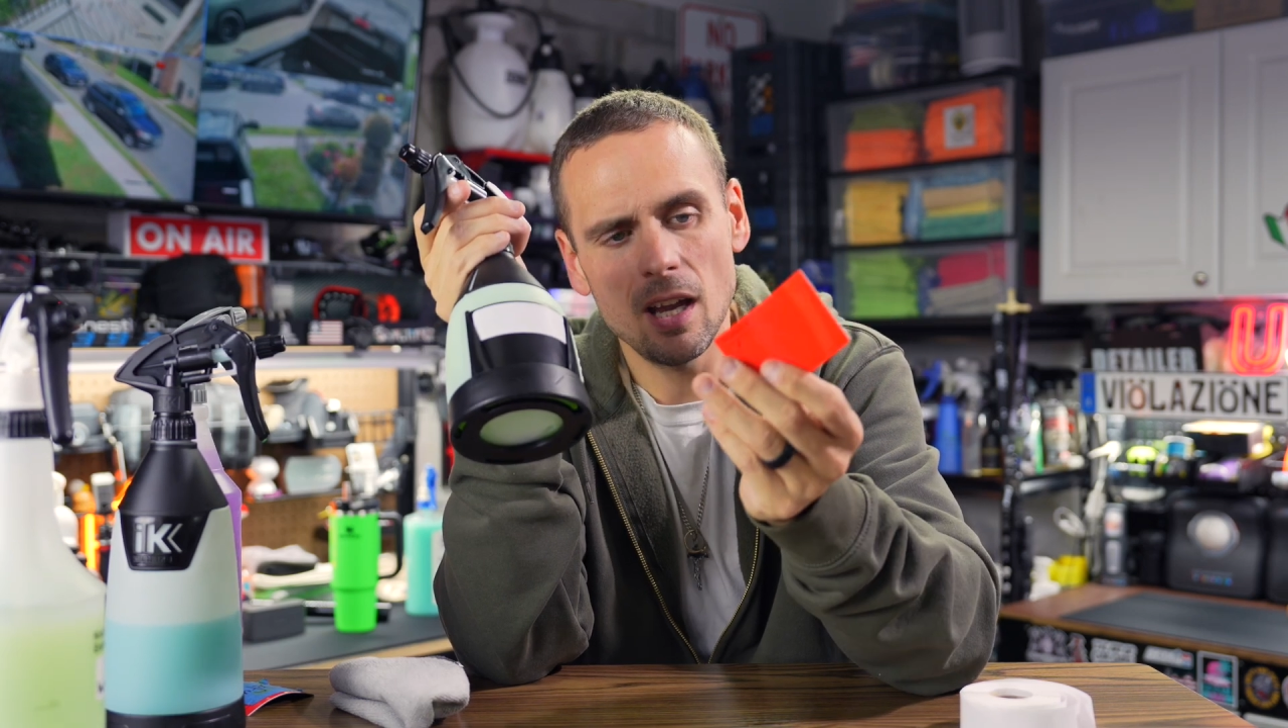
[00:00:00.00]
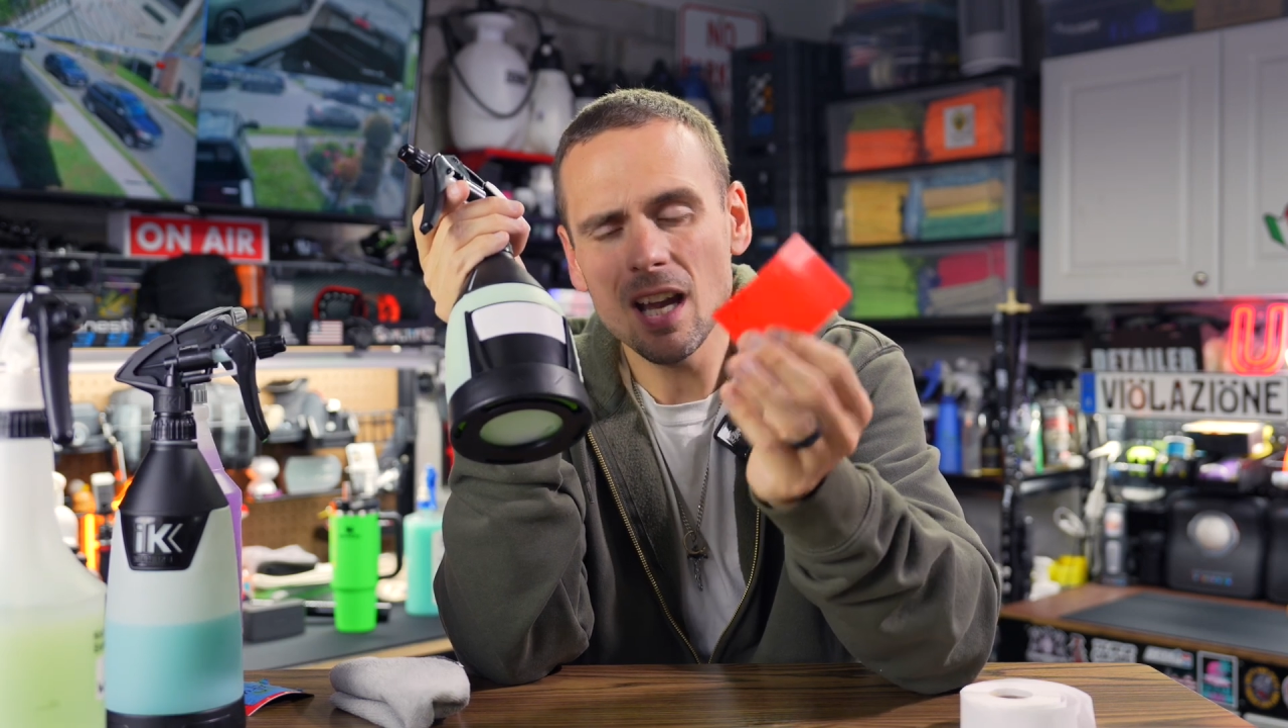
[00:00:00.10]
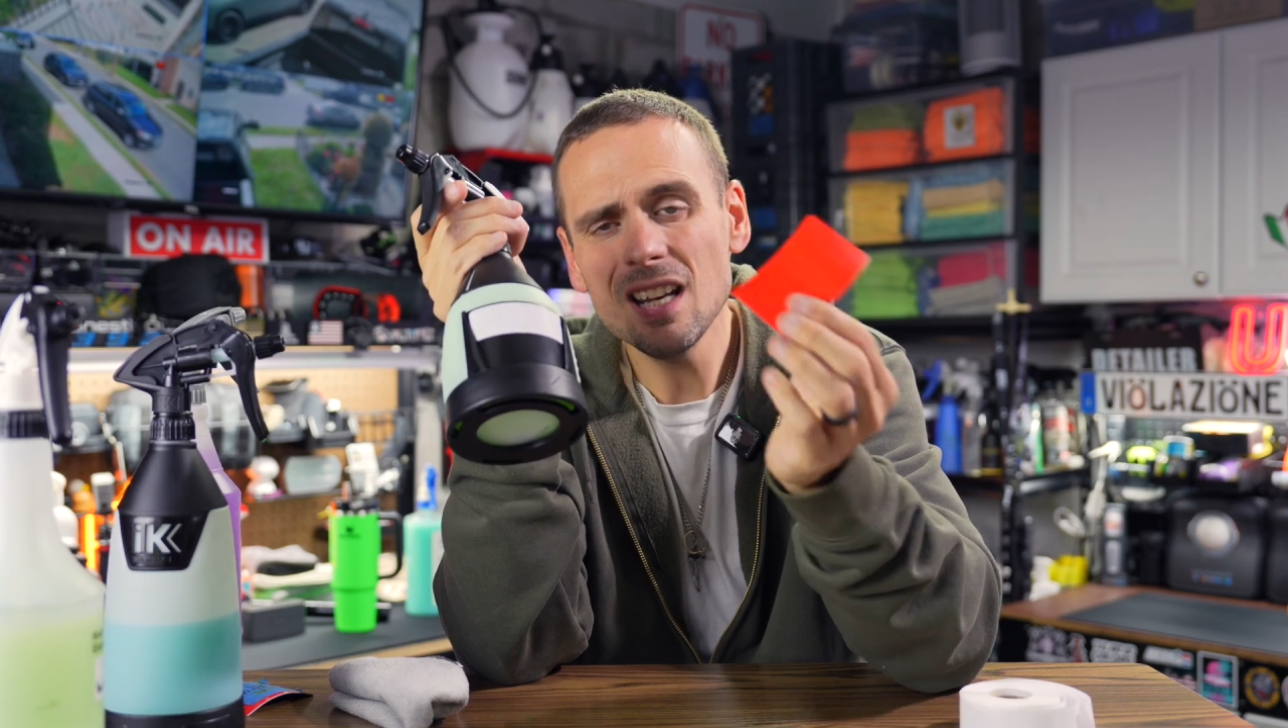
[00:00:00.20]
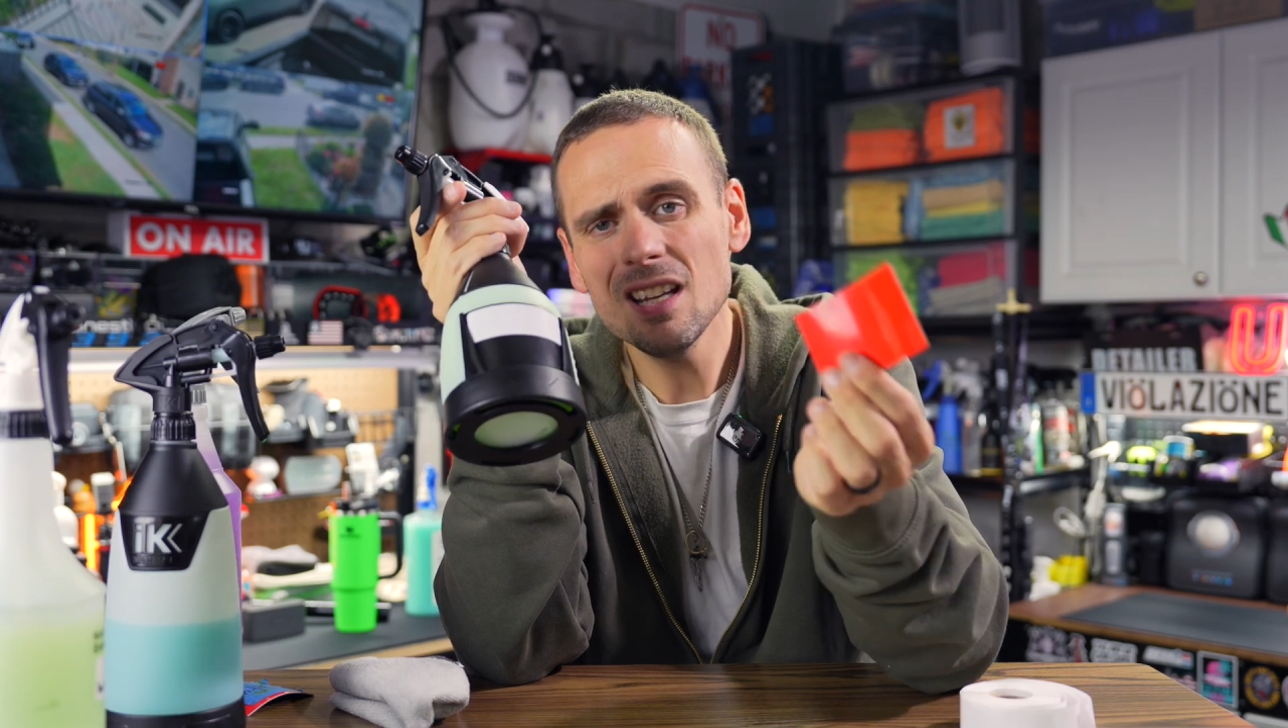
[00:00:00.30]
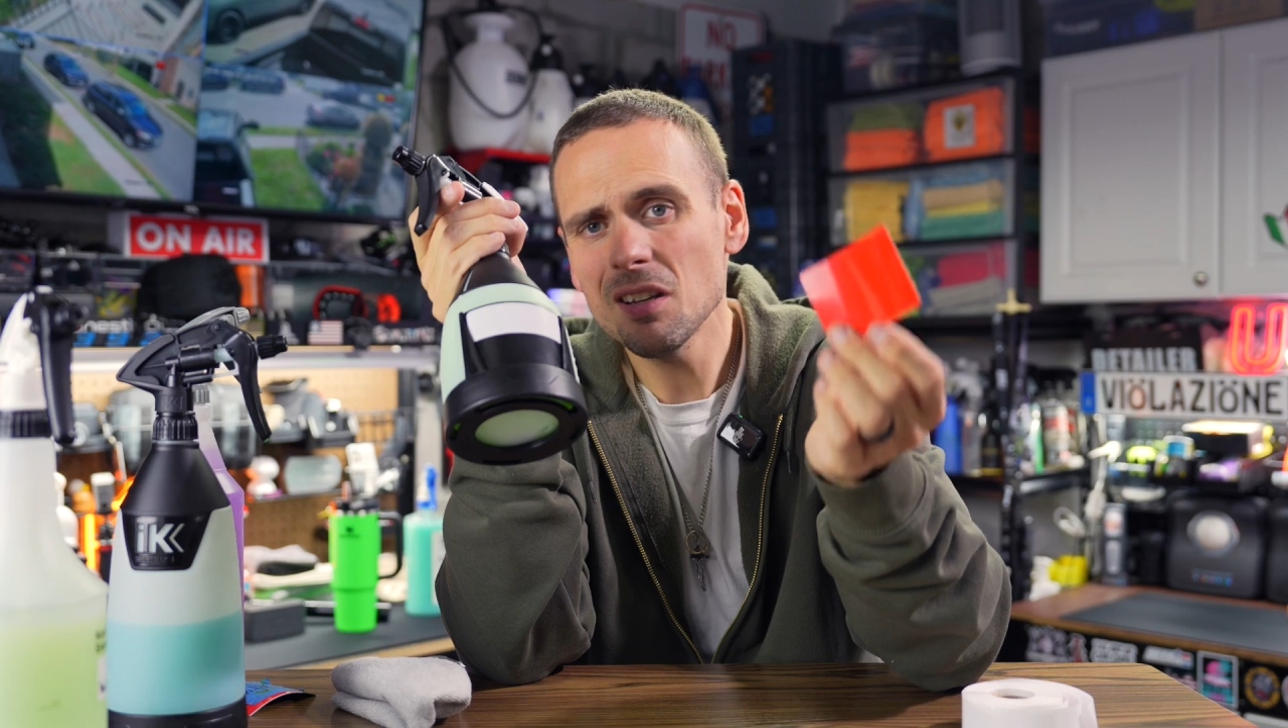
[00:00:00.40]

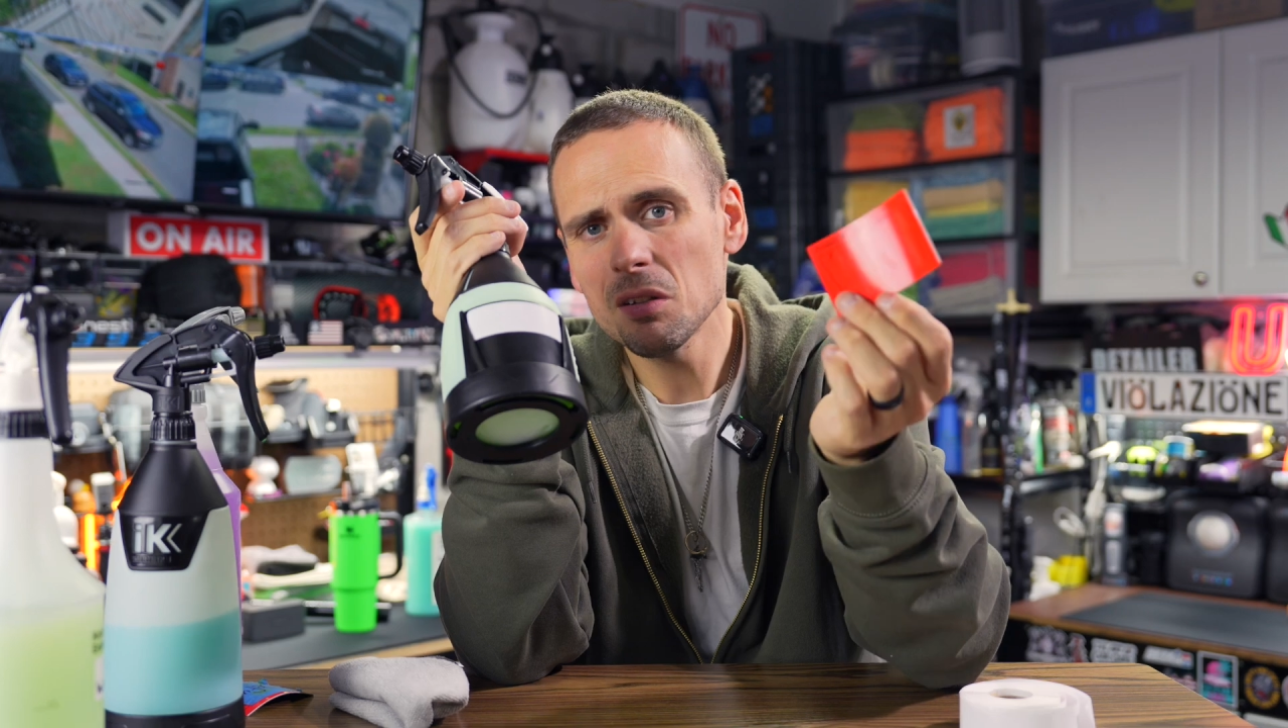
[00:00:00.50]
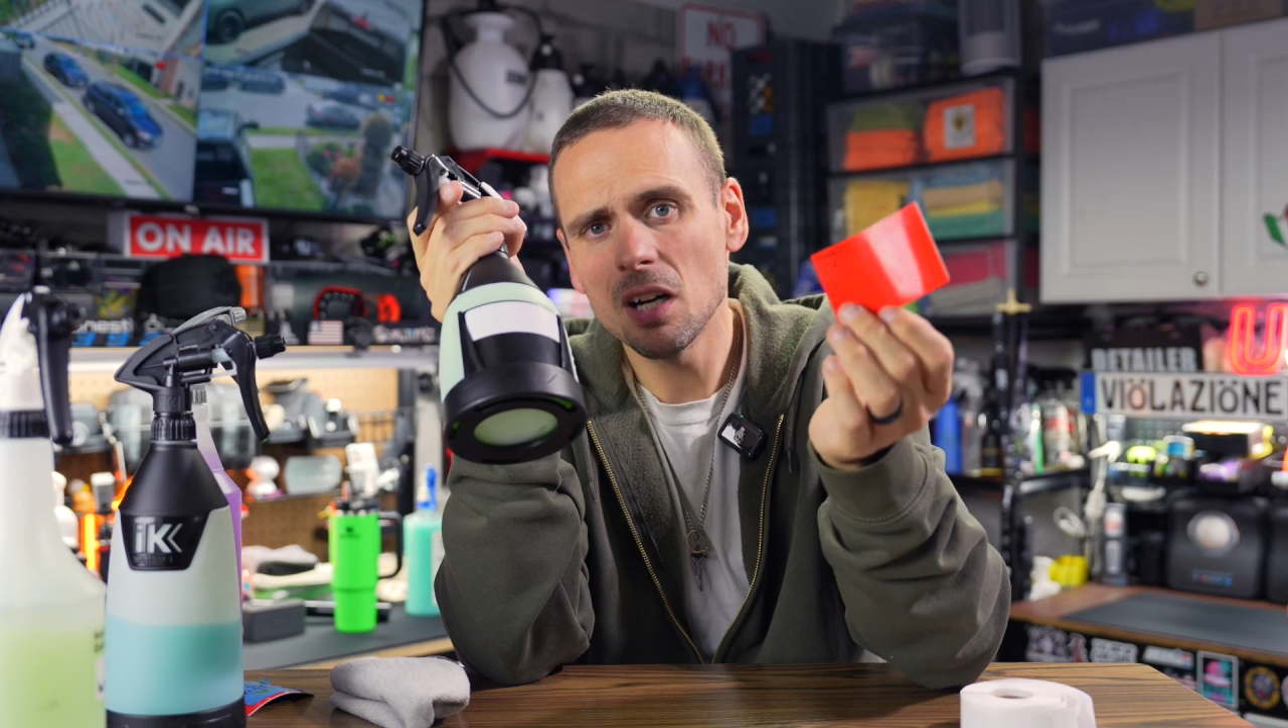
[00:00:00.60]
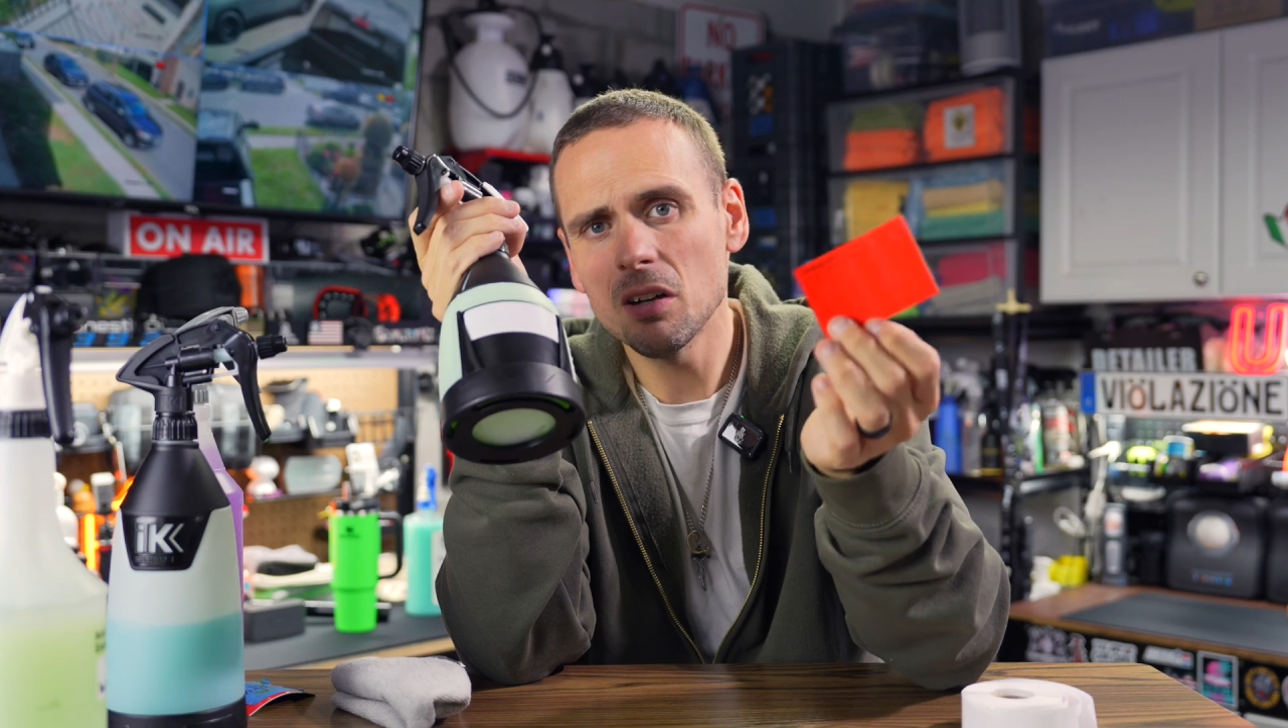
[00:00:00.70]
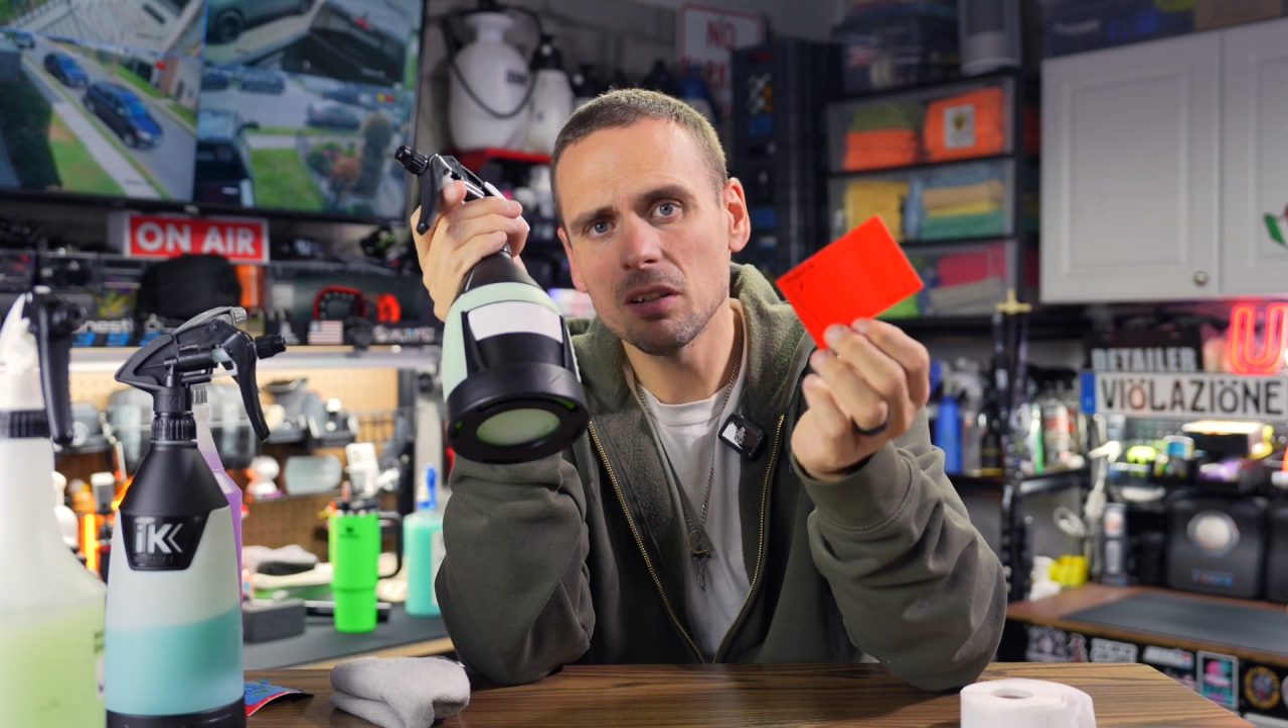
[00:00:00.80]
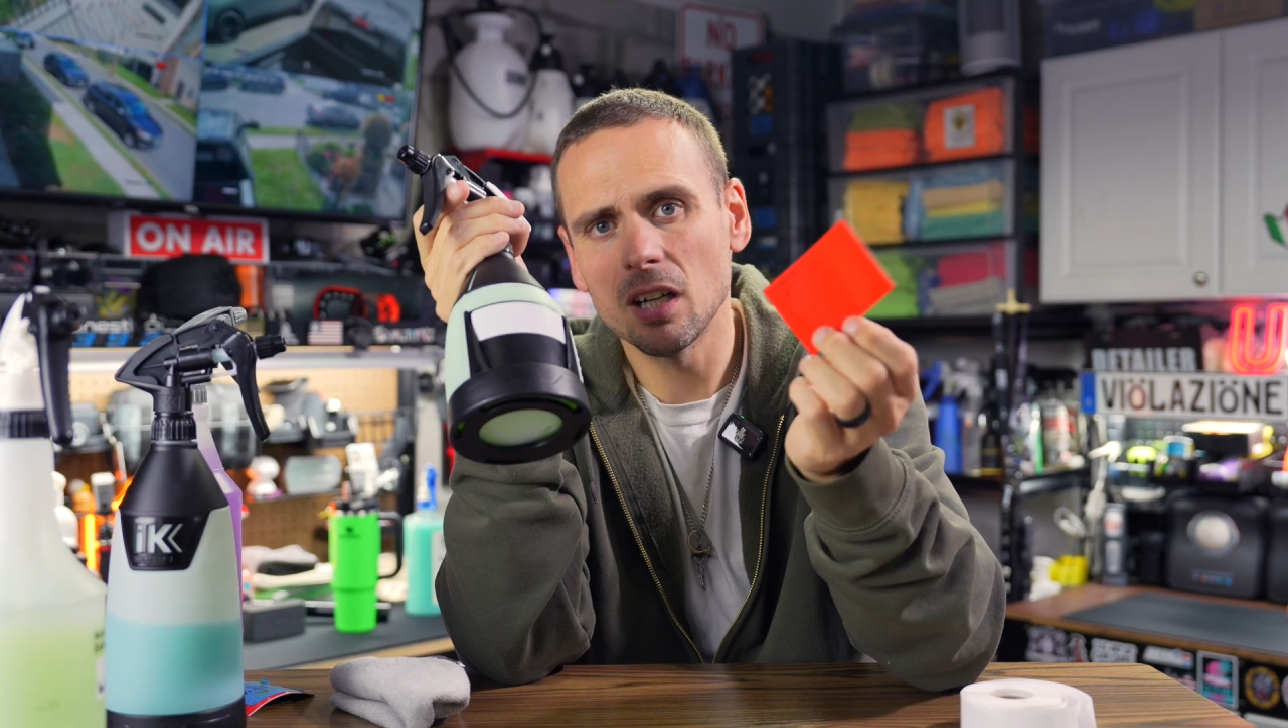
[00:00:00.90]
Any other color